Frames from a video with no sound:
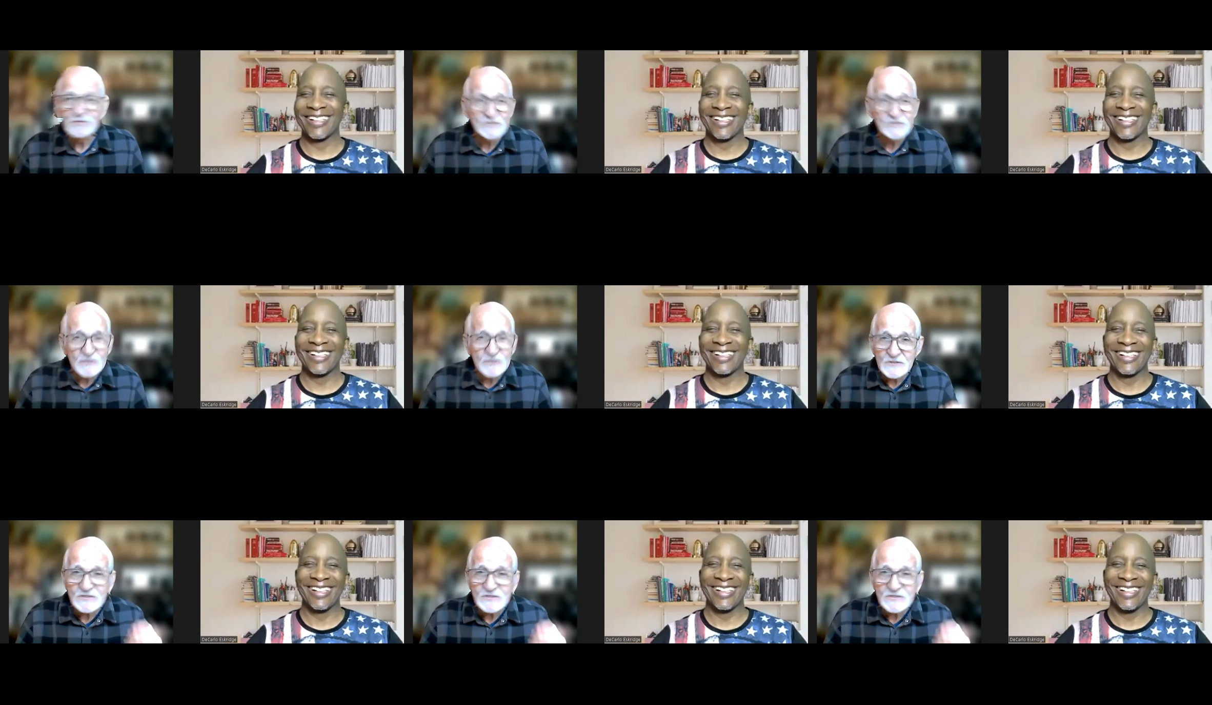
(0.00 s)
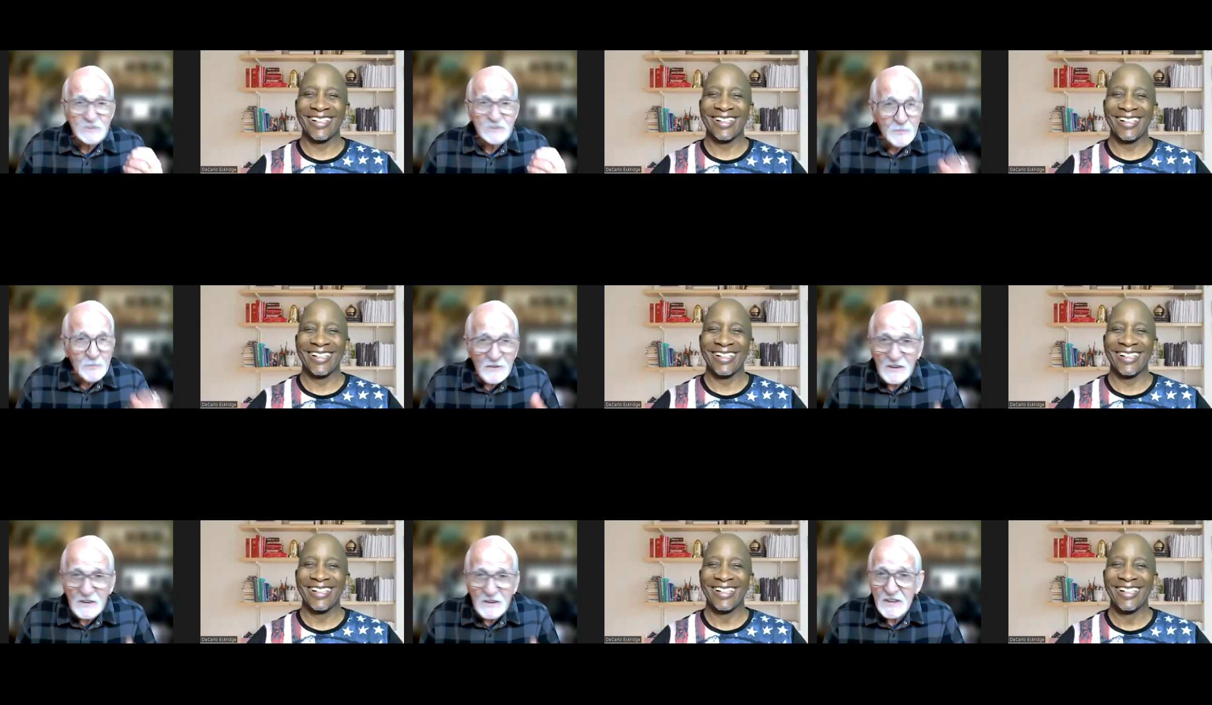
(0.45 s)
Speaker 1: choose to
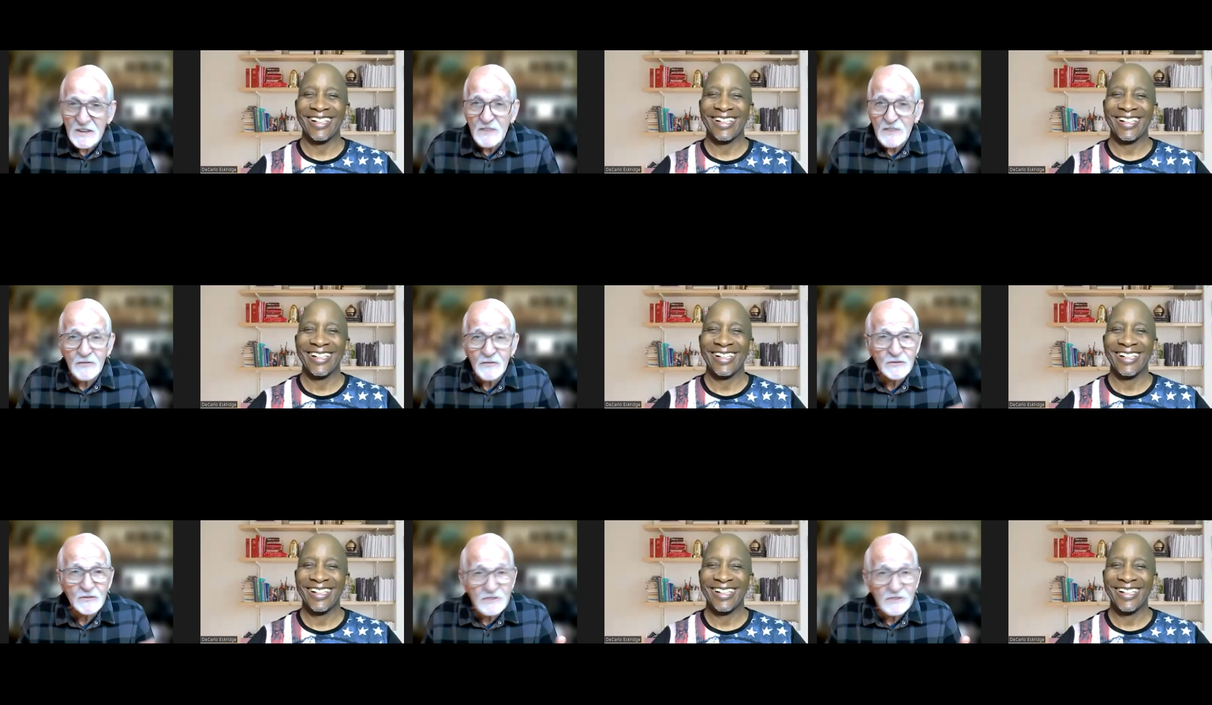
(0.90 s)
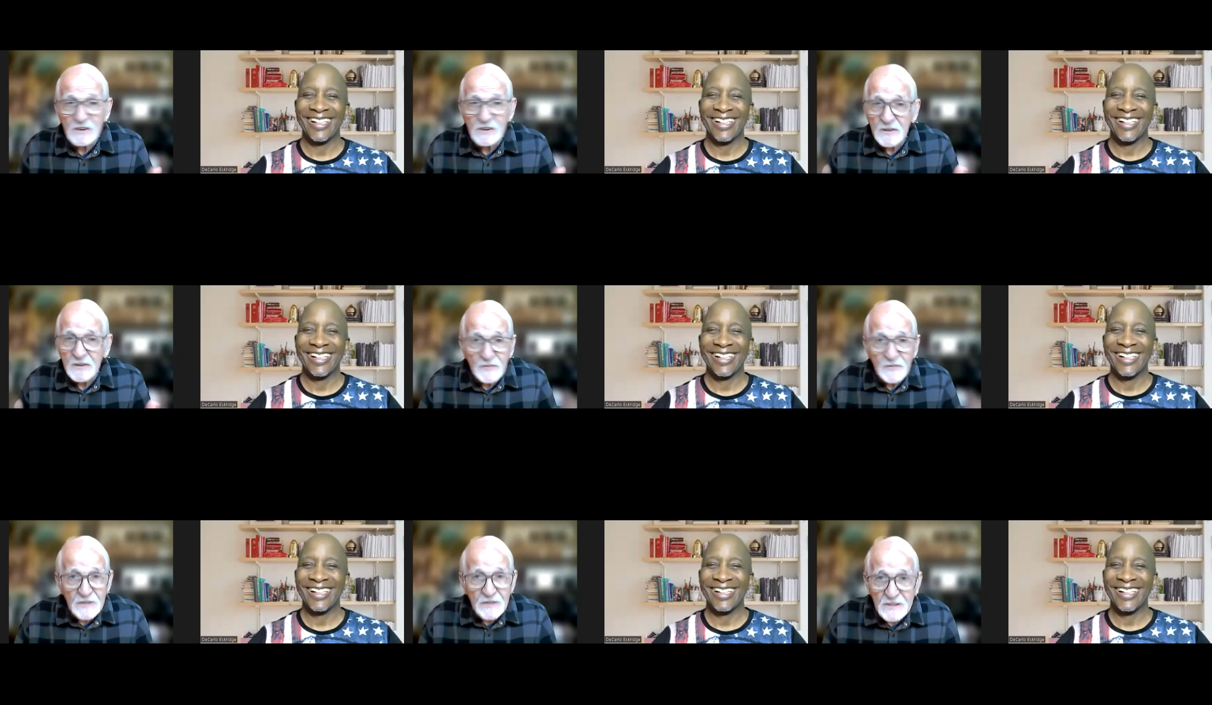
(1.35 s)
believe, you're
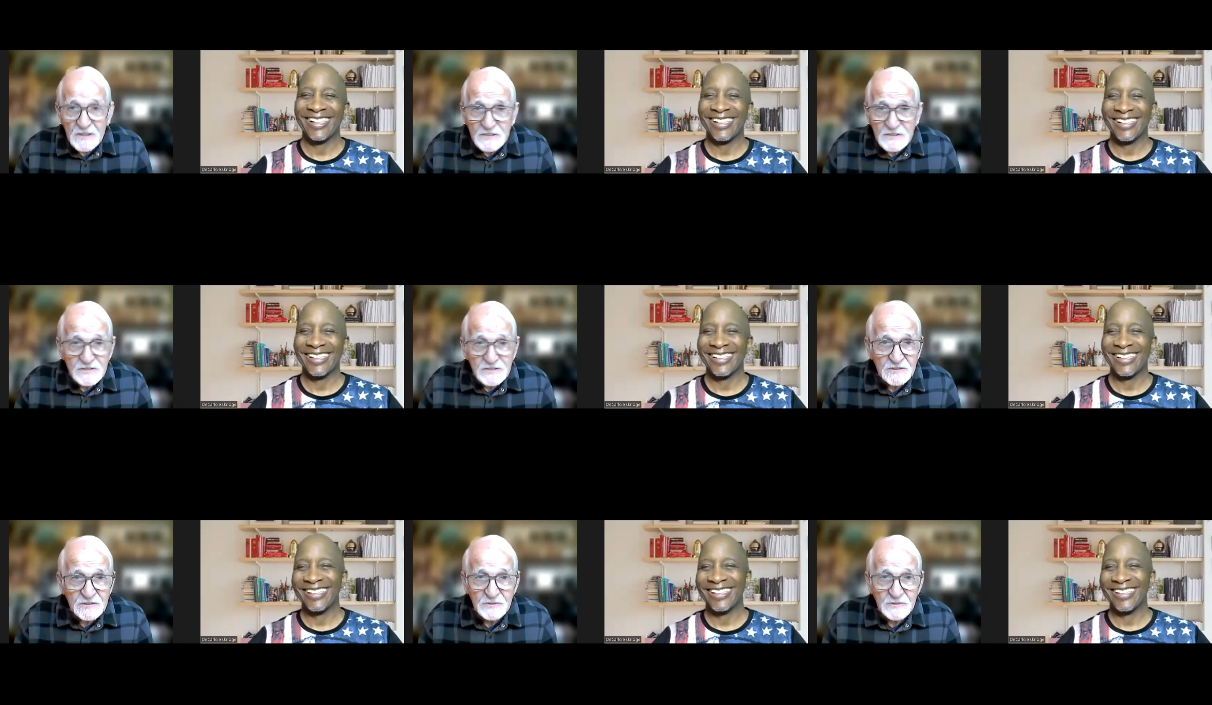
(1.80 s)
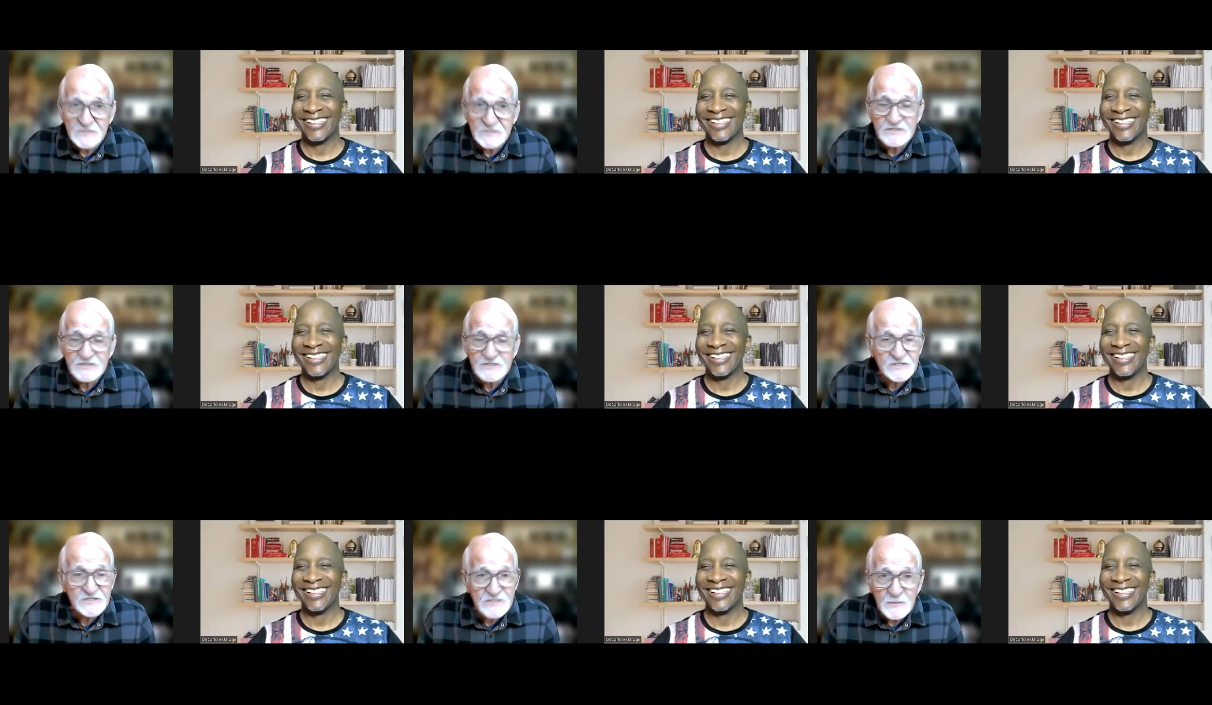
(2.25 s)
delivered into. It's
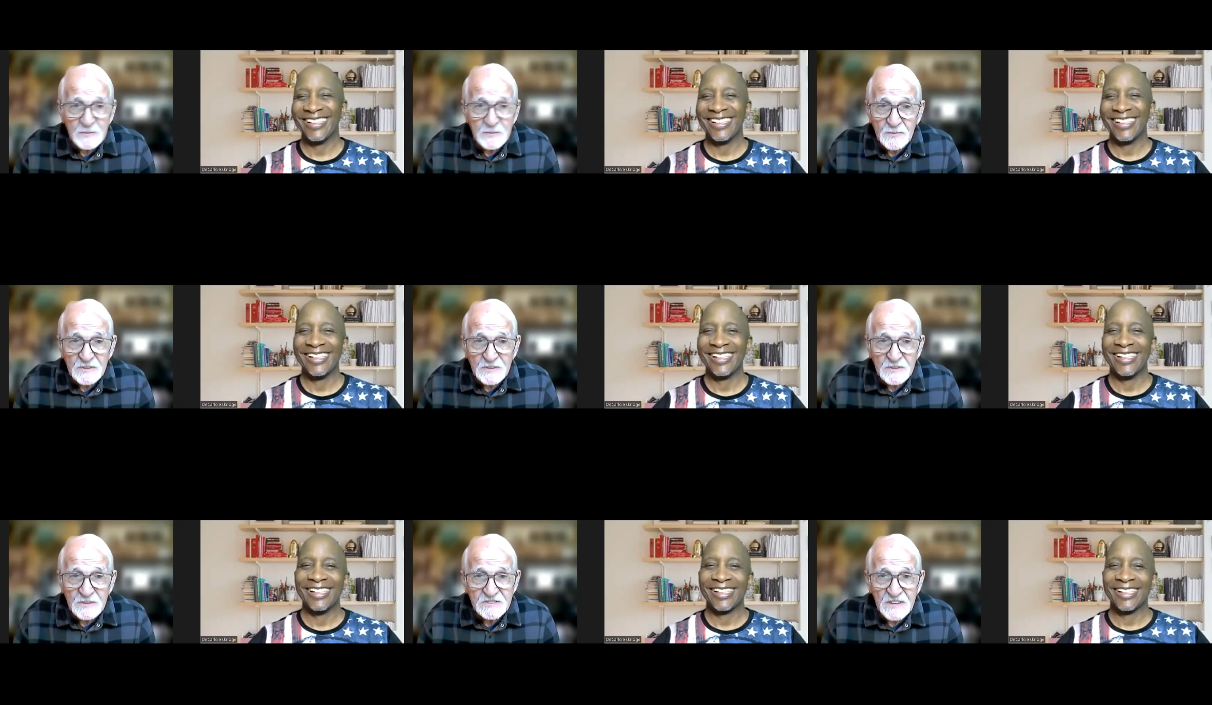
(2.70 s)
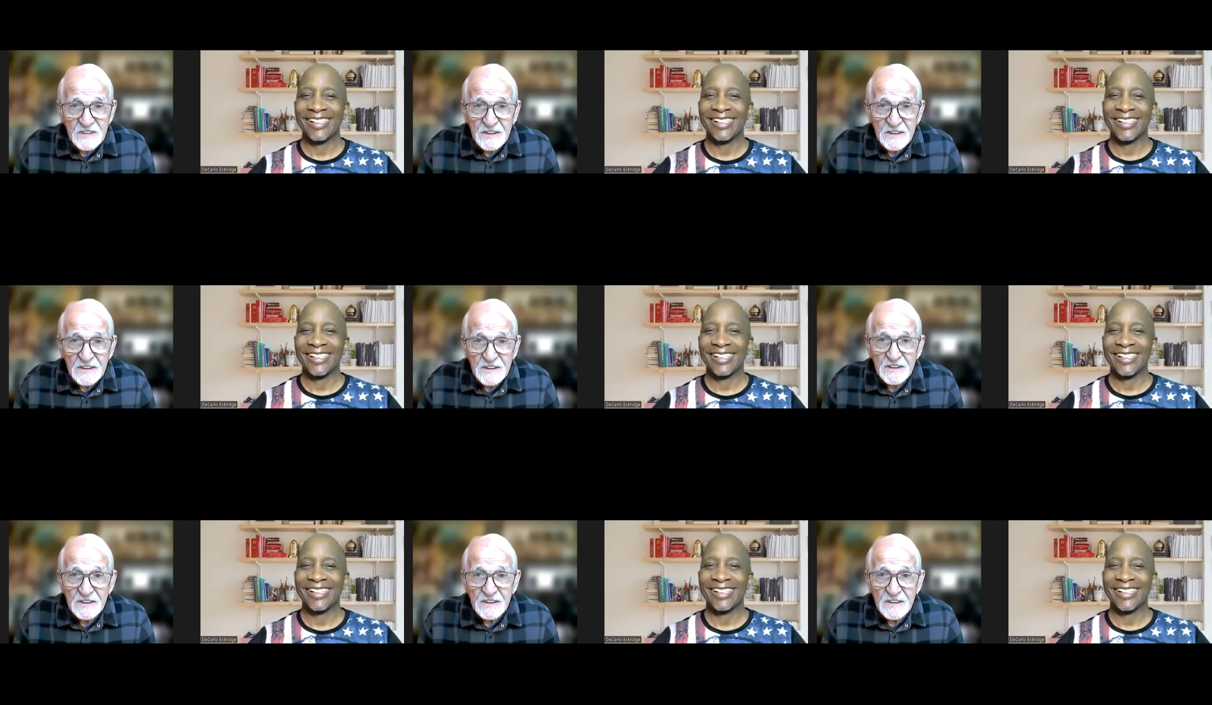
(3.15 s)
as simple as that.